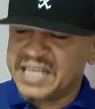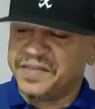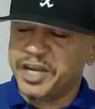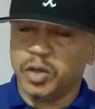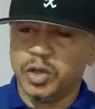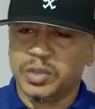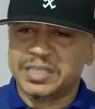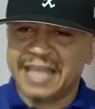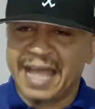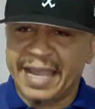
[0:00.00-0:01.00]
video looks
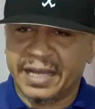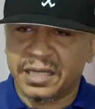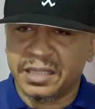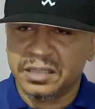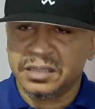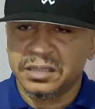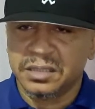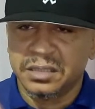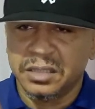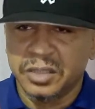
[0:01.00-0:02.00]
like.
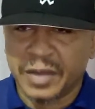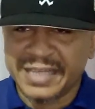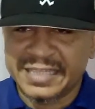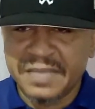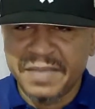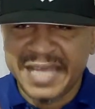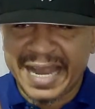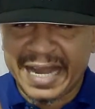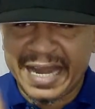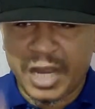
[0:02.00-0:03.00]
You can see me there.
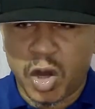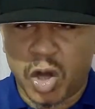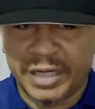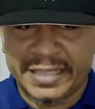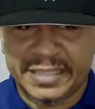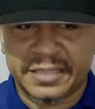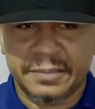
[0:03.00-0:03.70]
Click on it.